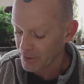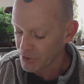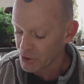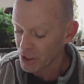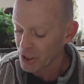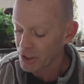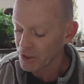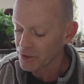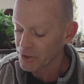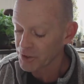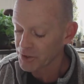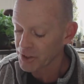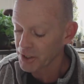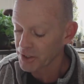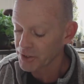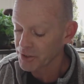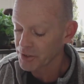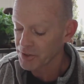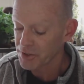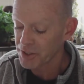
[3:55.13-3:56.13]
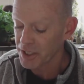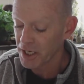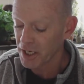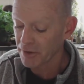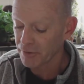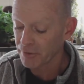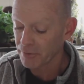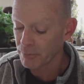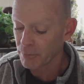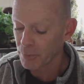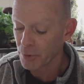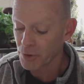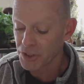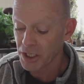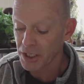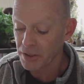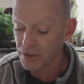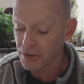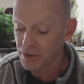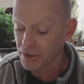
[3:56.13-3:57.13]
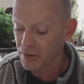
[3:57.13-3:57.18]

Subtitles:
Changes such as death pertain